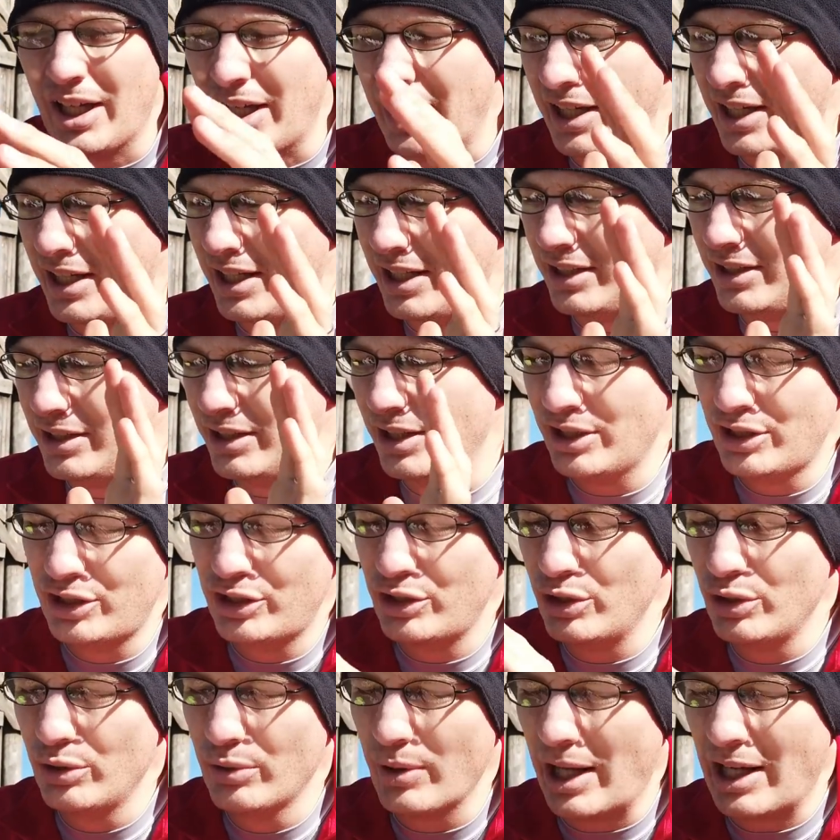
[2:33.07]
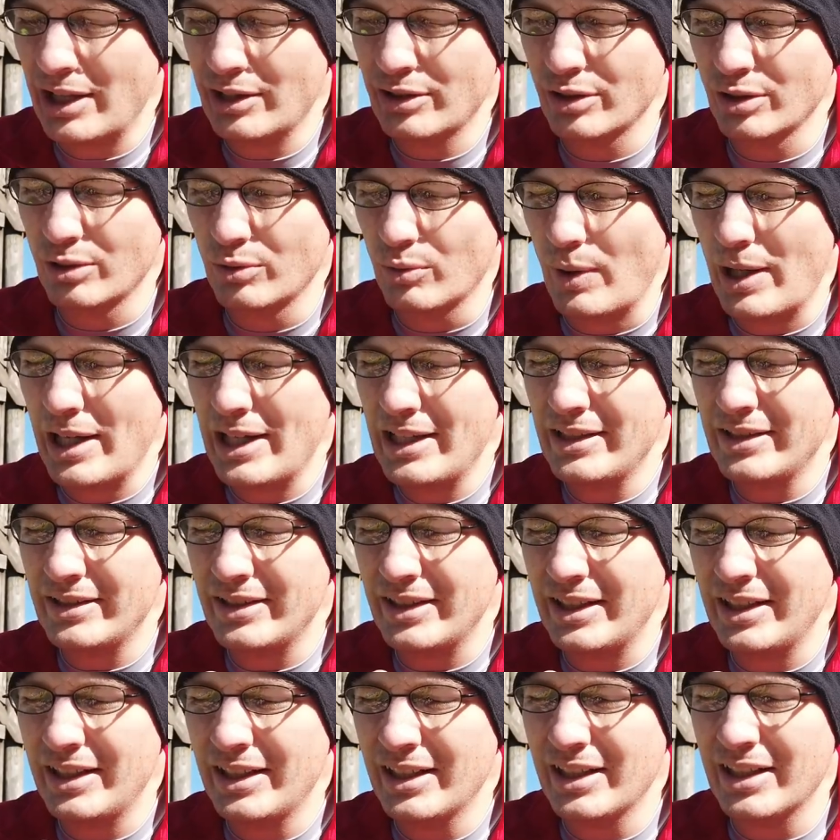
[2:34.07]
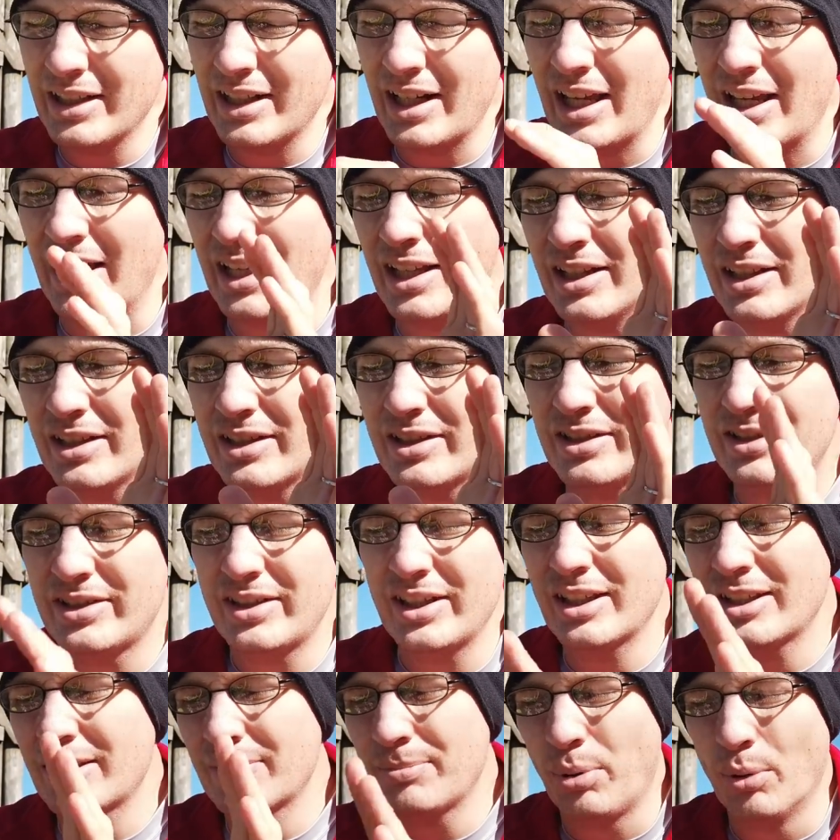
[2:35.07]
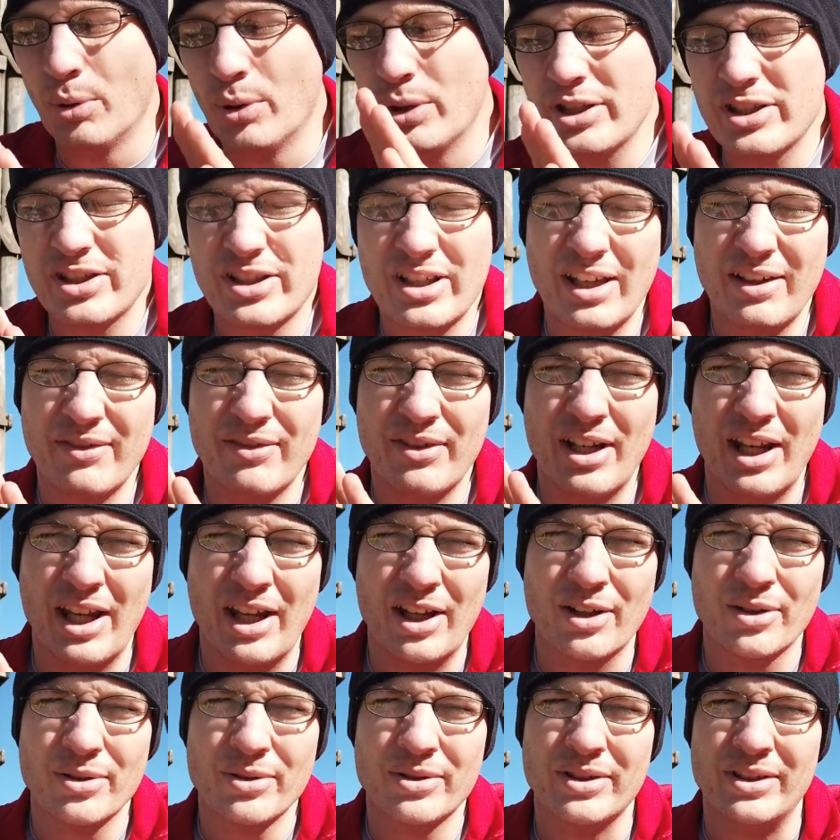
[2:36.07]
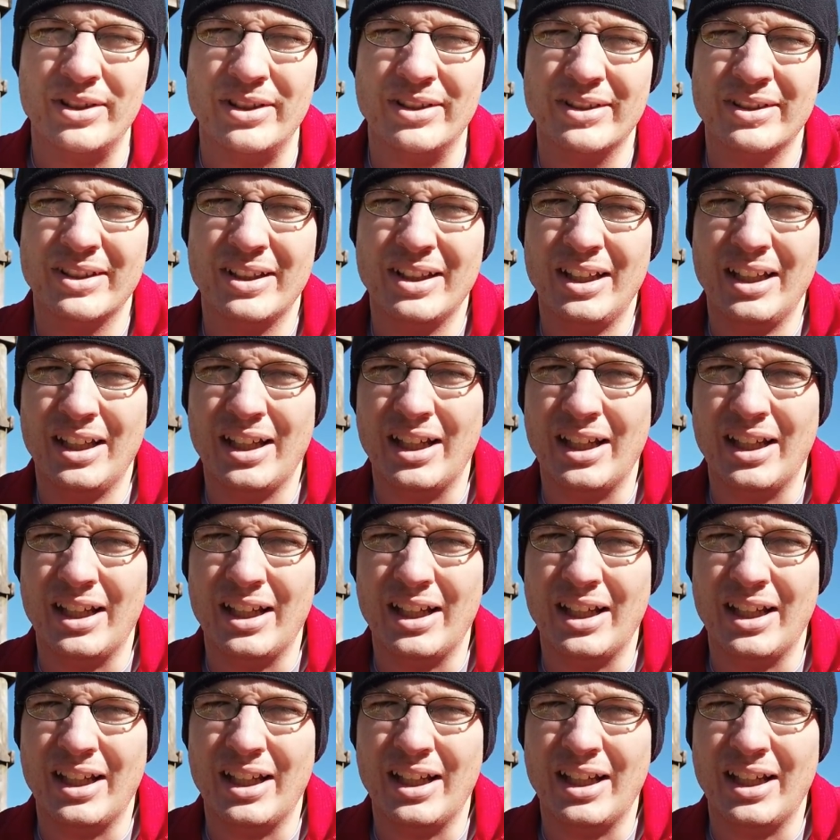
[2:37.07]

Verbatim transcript: and this shoe actually weighs in at 6.7 ounces,